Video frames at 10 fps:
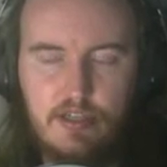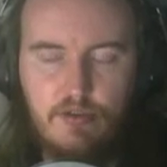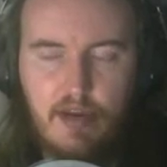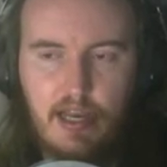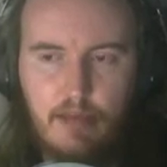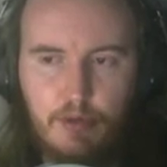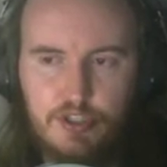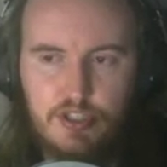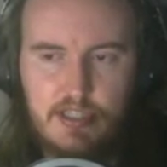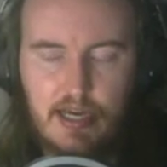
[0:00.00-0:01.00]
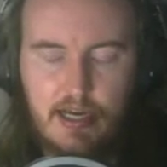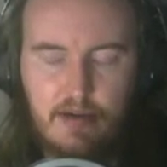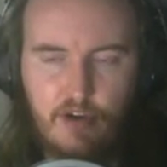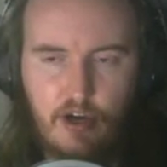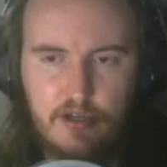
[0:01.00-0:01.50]
that really pushes that
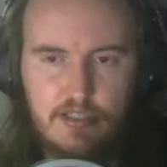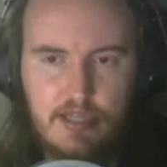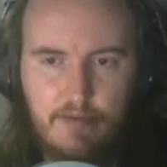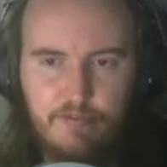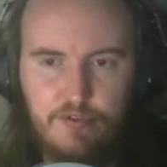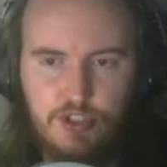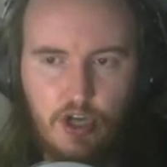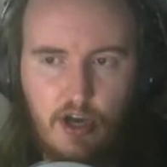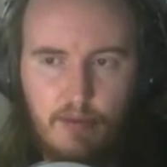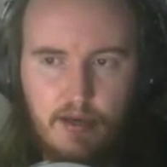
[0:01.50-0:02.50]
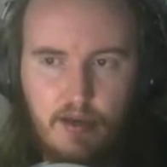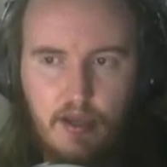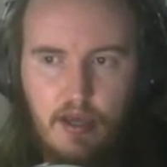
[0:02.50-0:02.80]
kind of archetype for Shaman.